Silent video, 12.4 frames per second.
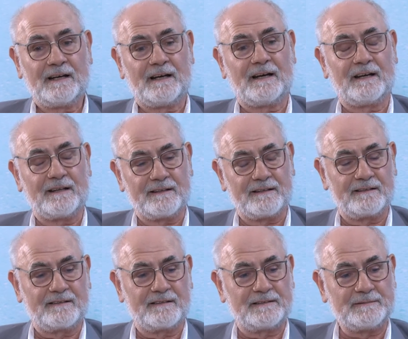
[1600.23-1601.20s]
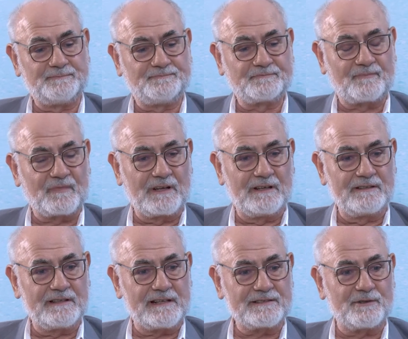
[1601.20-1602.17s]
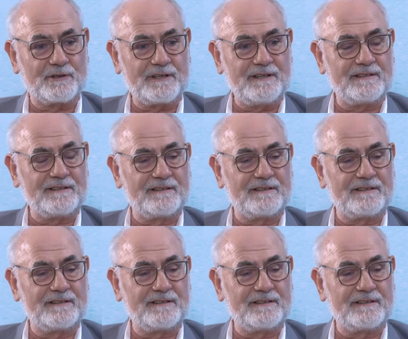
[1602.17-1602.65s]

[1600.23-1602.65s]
And that's not easy.